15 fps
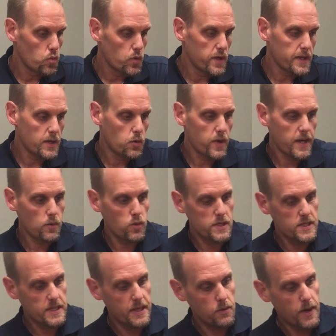Really quick, we'll
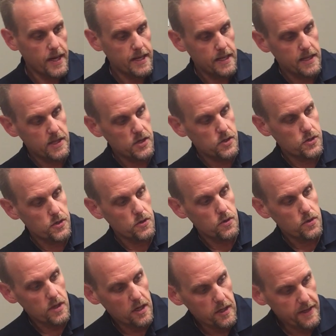just get right into this
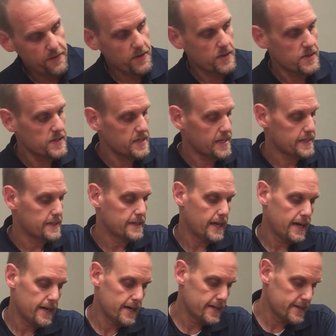shoe. The Clifton 6,
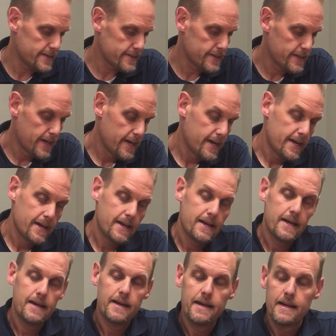guys.
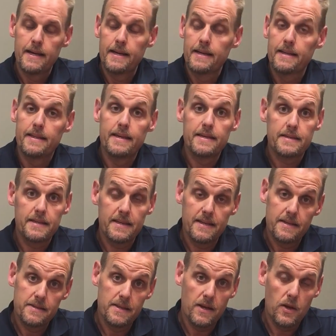This
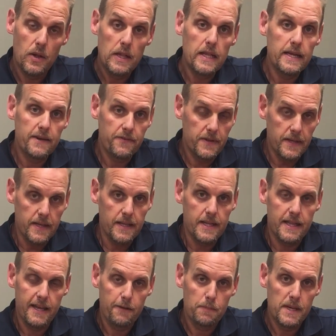is the Clifton
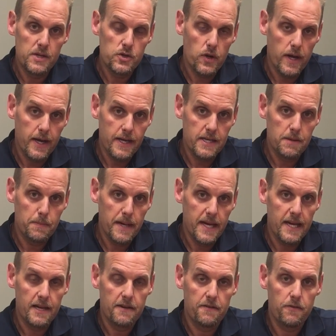that they've been trying to
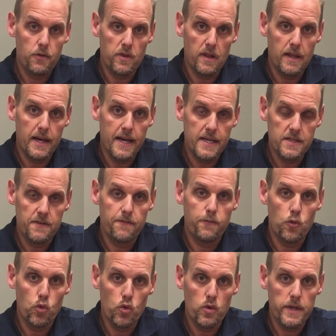make for the last
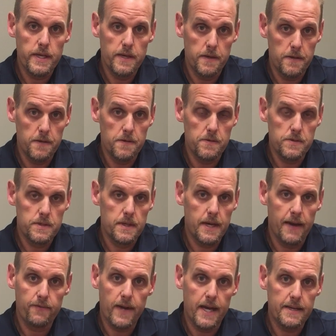4 years,
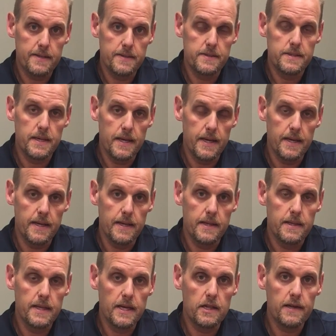I've got to say.
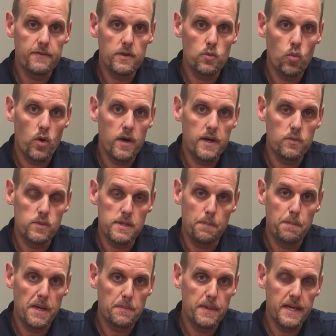The Clifton 1 was a
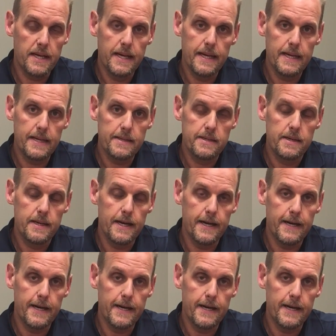big hit.